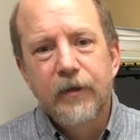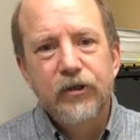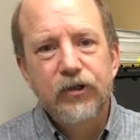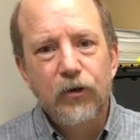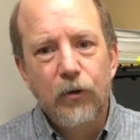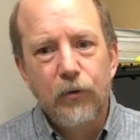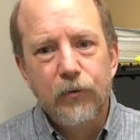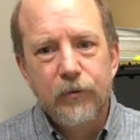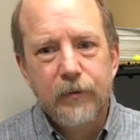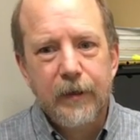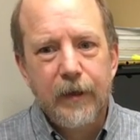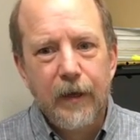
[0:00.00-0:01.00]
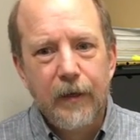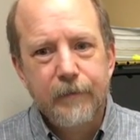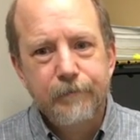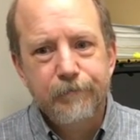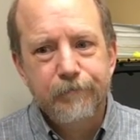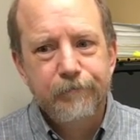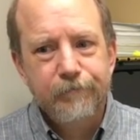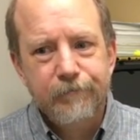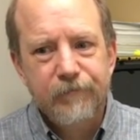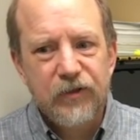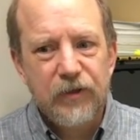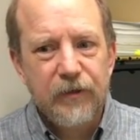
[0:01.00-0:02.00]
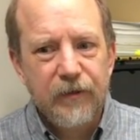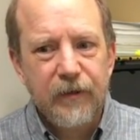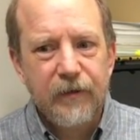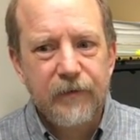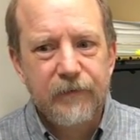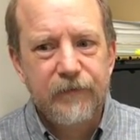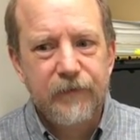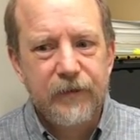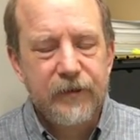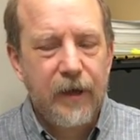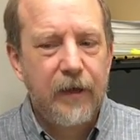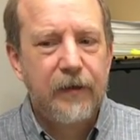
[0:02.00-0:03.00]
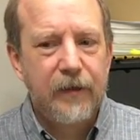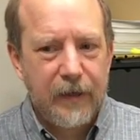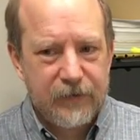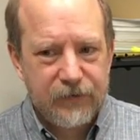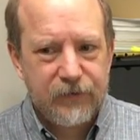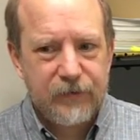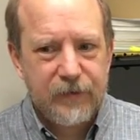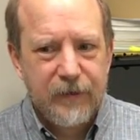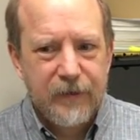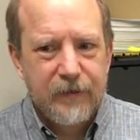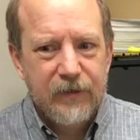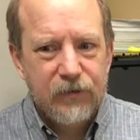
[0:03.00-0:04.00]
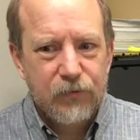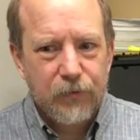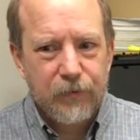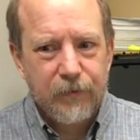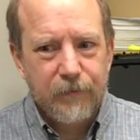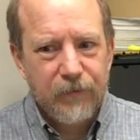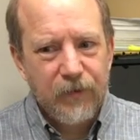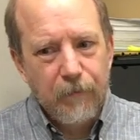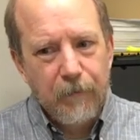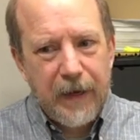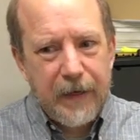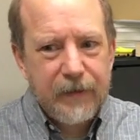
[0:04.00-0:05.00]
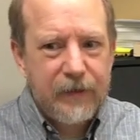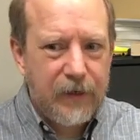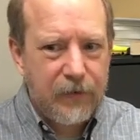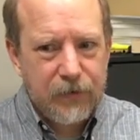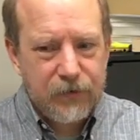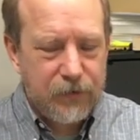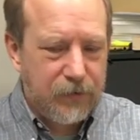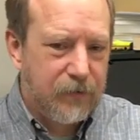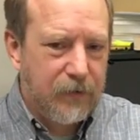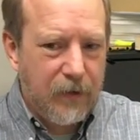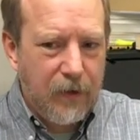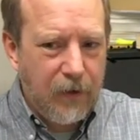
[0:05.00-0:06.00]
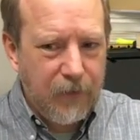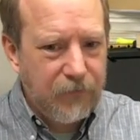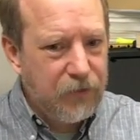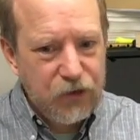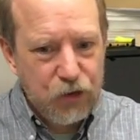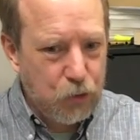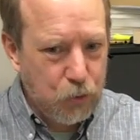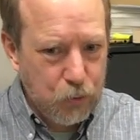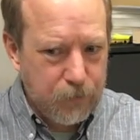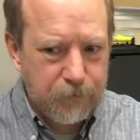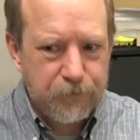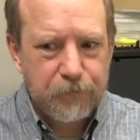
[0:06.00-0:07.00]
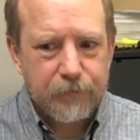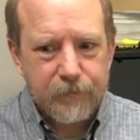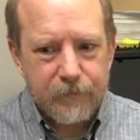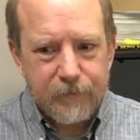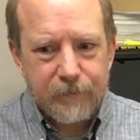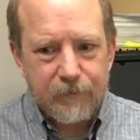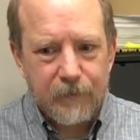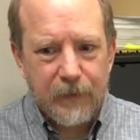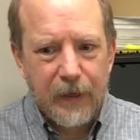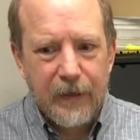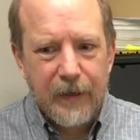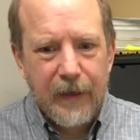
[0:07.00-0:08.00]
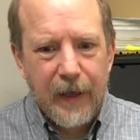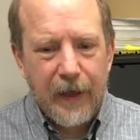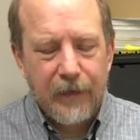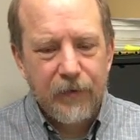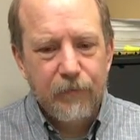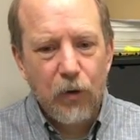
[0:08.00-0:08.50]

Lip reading: So you can think of the tonic as sort of the main character of the tune, and the